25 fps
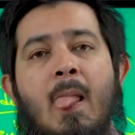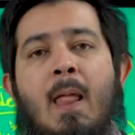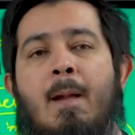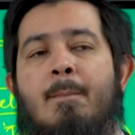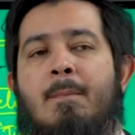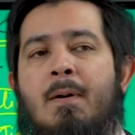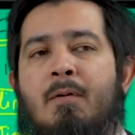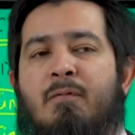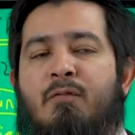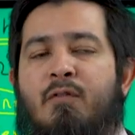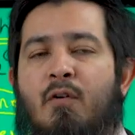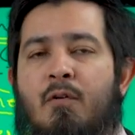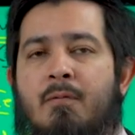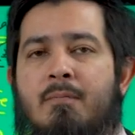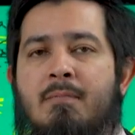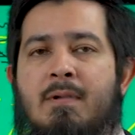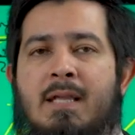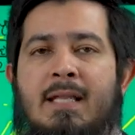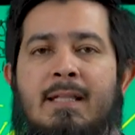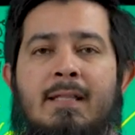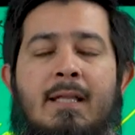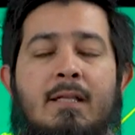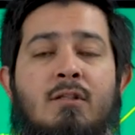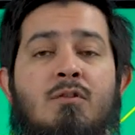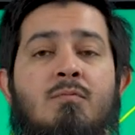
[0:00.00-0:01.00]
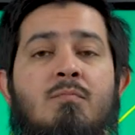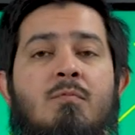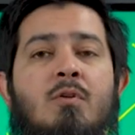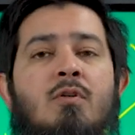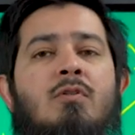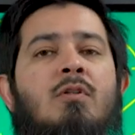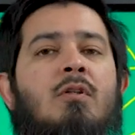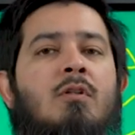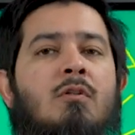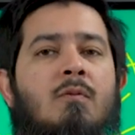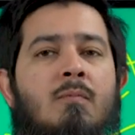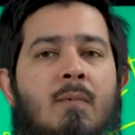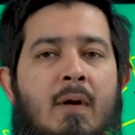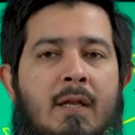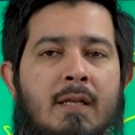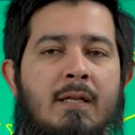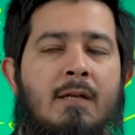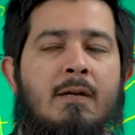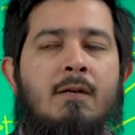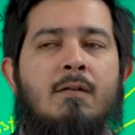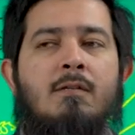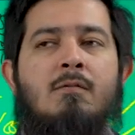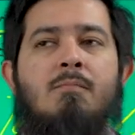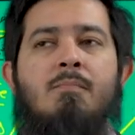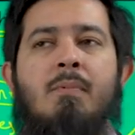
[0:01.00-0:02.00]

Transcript: But for me, that's music to my ears,